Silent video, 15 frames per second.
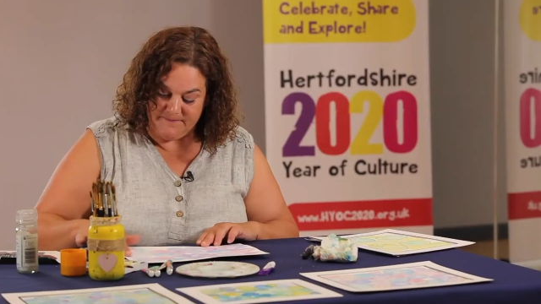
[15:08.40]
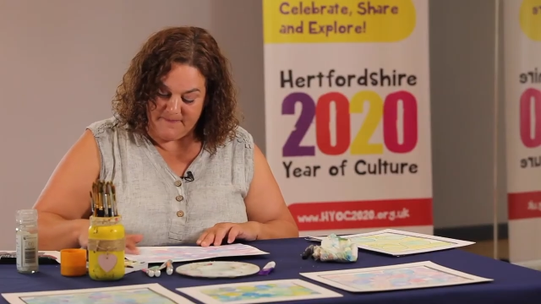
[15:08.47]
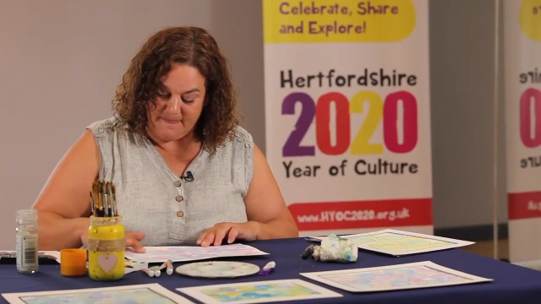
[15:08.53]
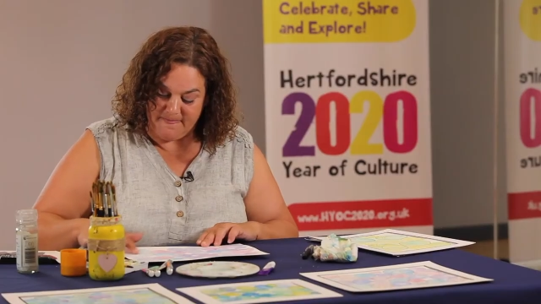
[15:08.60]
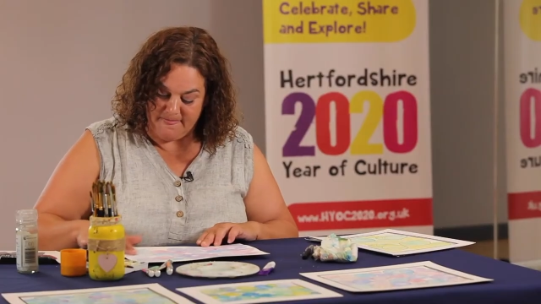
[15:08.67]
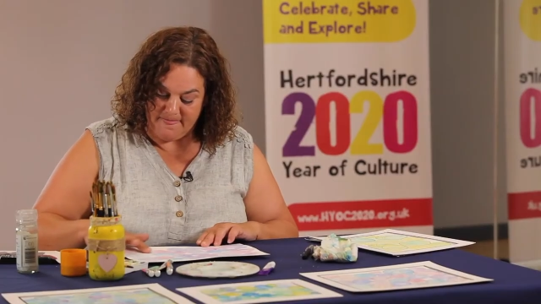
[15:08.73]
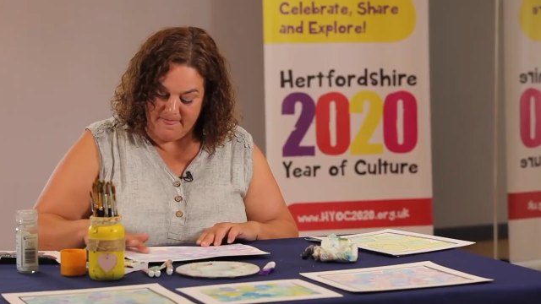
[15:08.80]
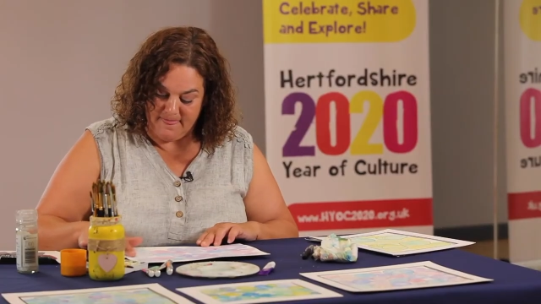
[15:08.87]

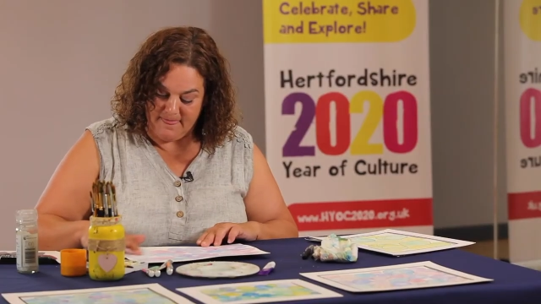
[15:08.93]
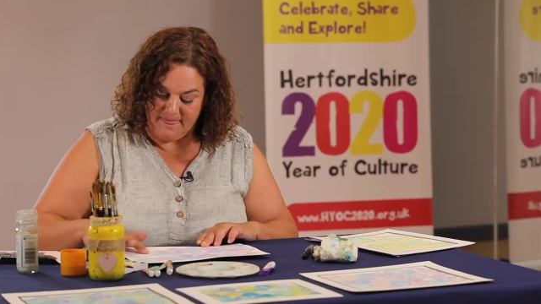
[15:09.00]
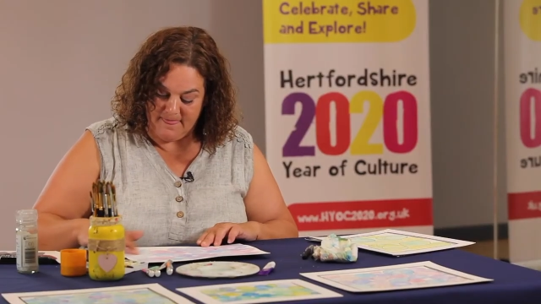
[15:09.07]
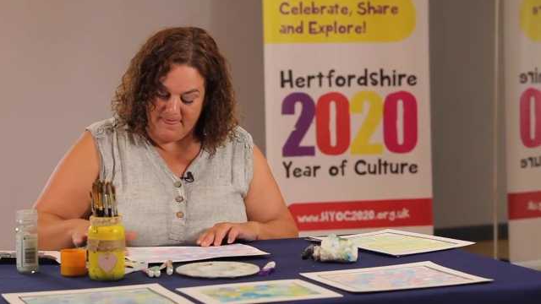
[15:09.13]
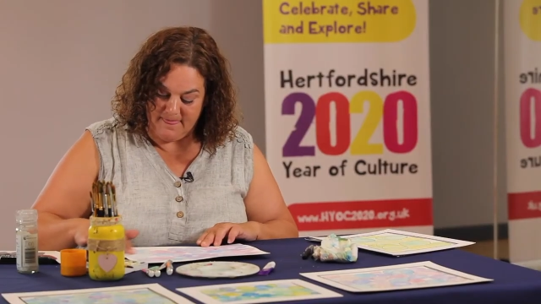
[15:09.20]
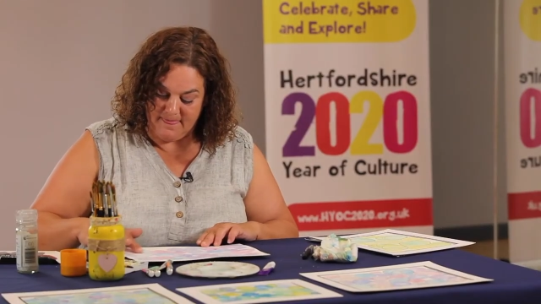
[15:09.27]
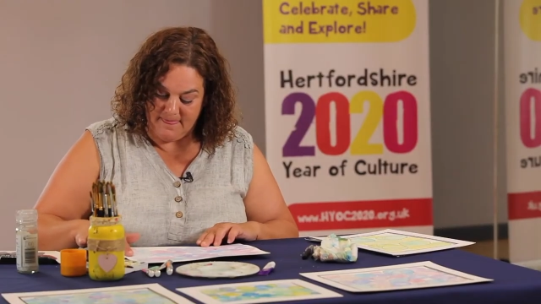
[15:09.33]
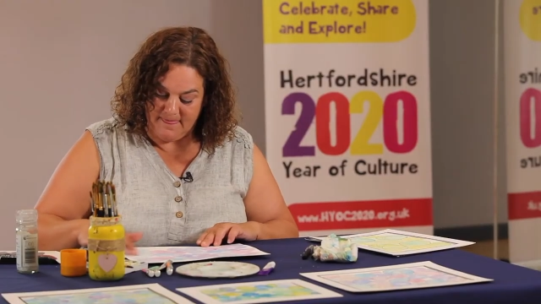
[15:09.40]

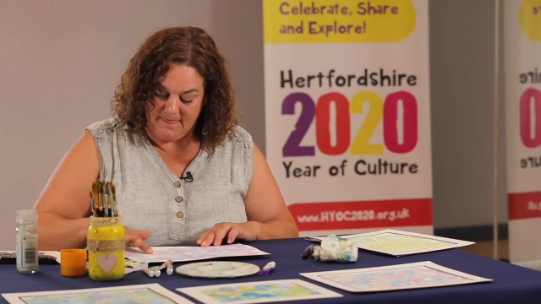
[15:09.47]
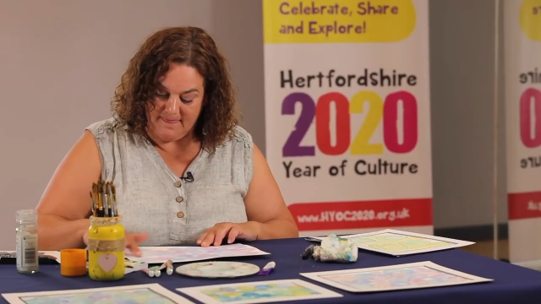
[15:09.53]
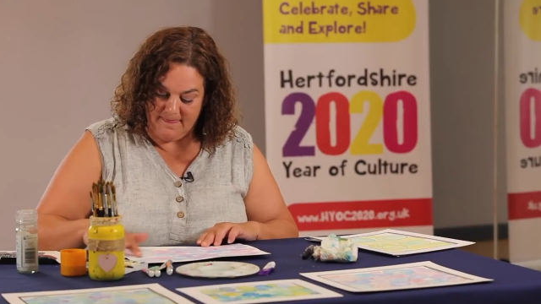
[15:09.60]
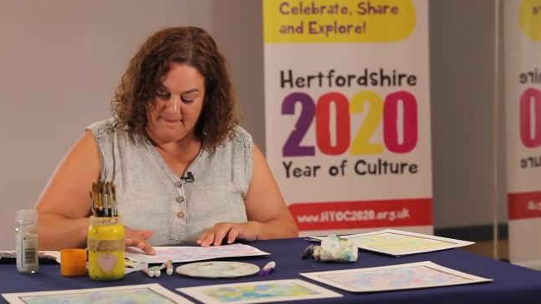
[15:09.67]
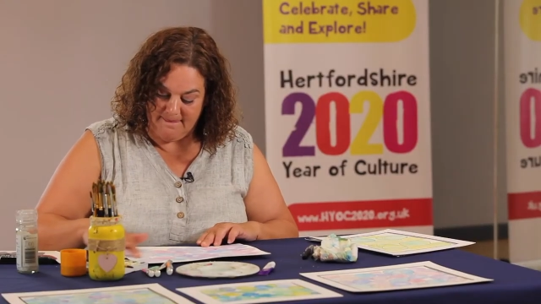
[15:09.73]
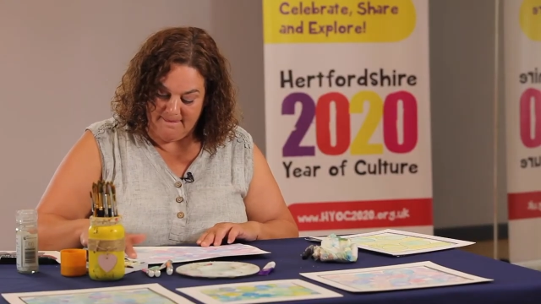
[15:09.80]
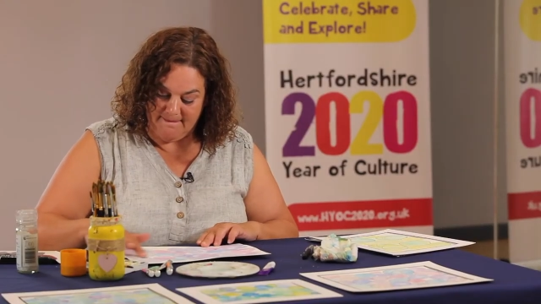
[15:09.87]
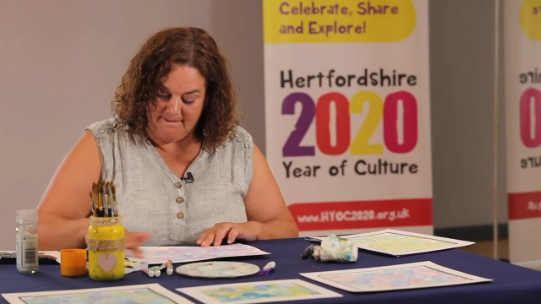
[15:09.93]

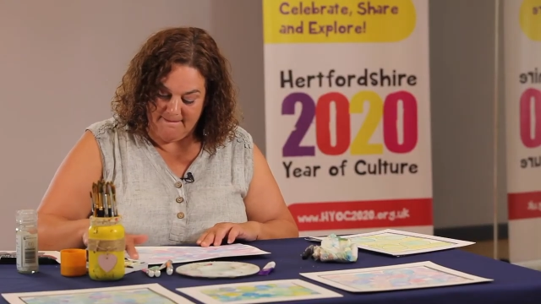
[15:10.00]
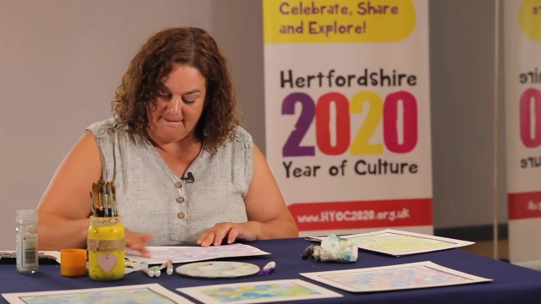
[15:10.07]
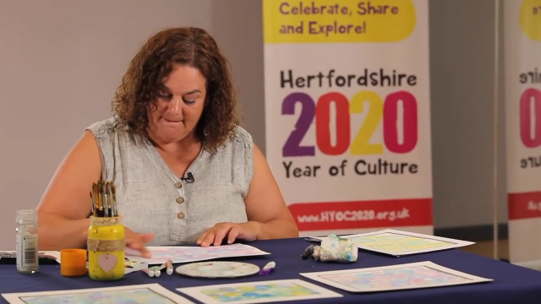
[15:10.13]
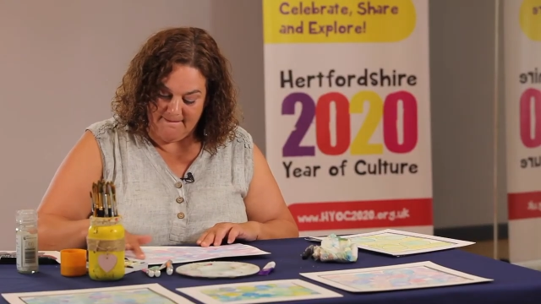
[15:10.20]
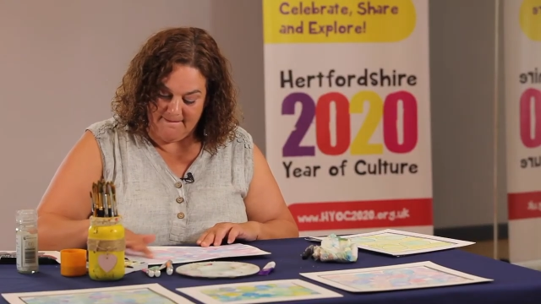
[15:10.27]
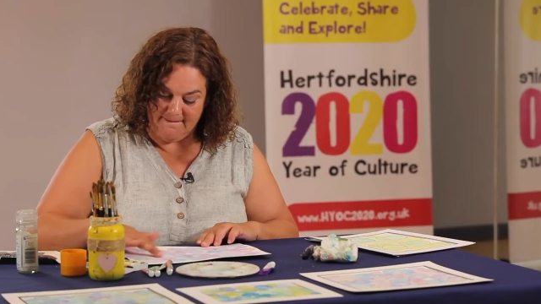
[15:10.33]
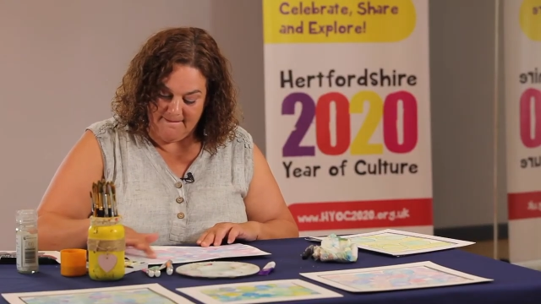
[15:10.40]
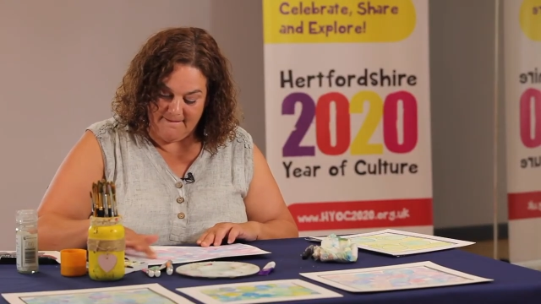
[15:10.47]

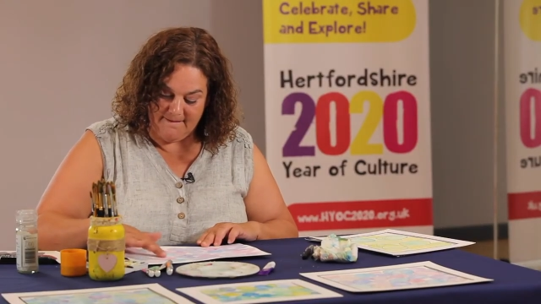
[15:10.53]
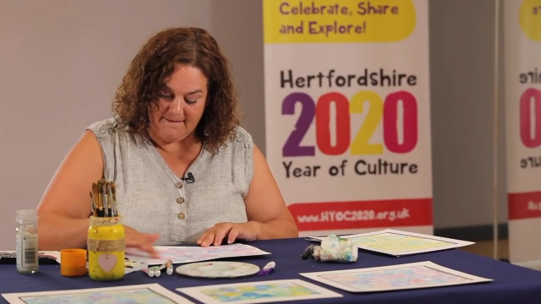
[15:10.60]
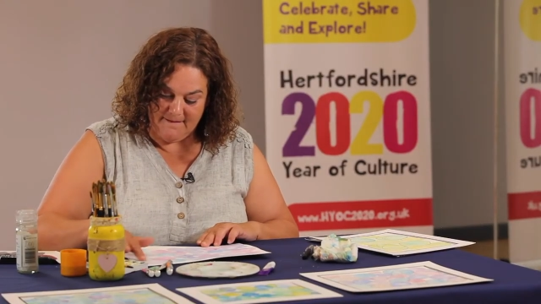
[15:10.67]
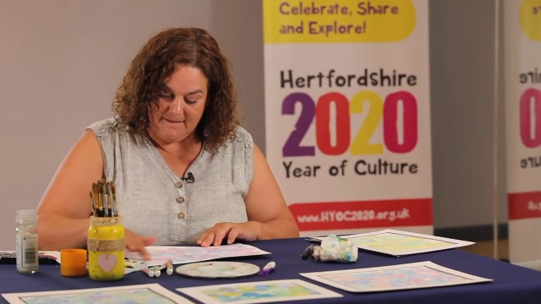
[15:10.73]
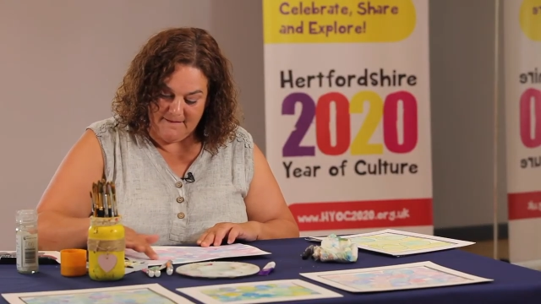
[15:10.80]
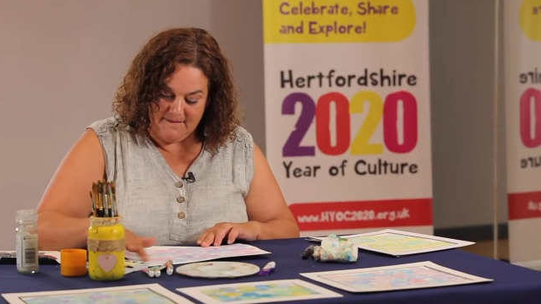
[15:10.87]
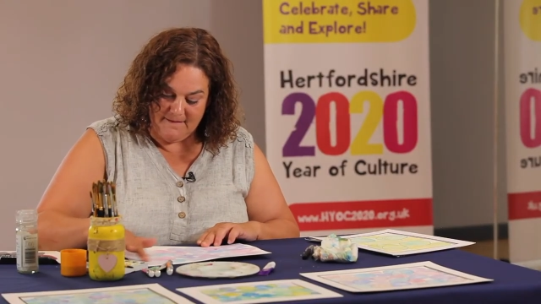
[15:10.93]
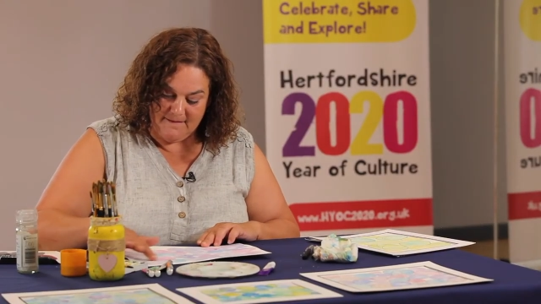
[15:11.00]

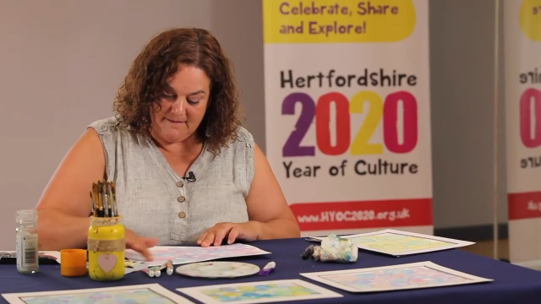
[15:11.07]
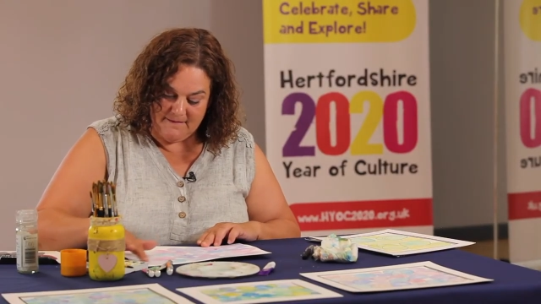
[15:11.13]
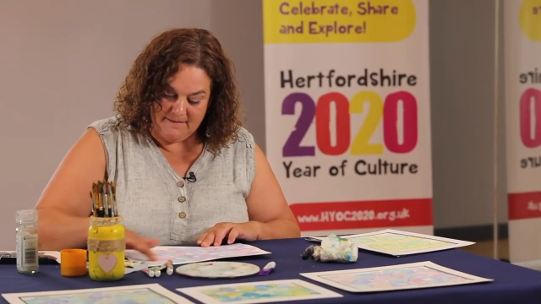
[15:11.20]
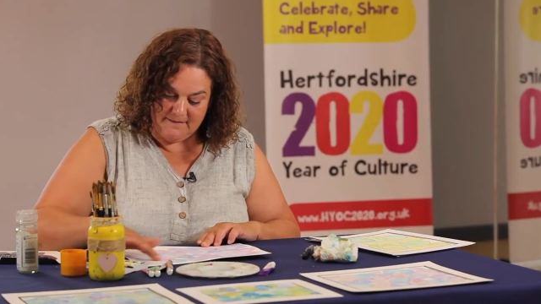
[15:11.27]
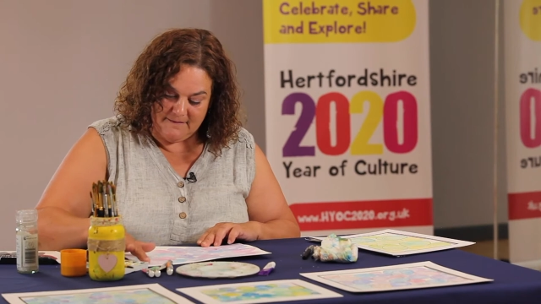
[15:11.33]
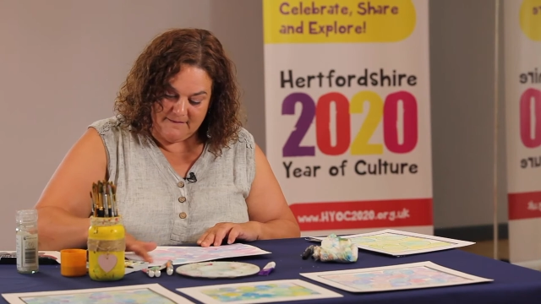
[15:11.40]
Nothing is said.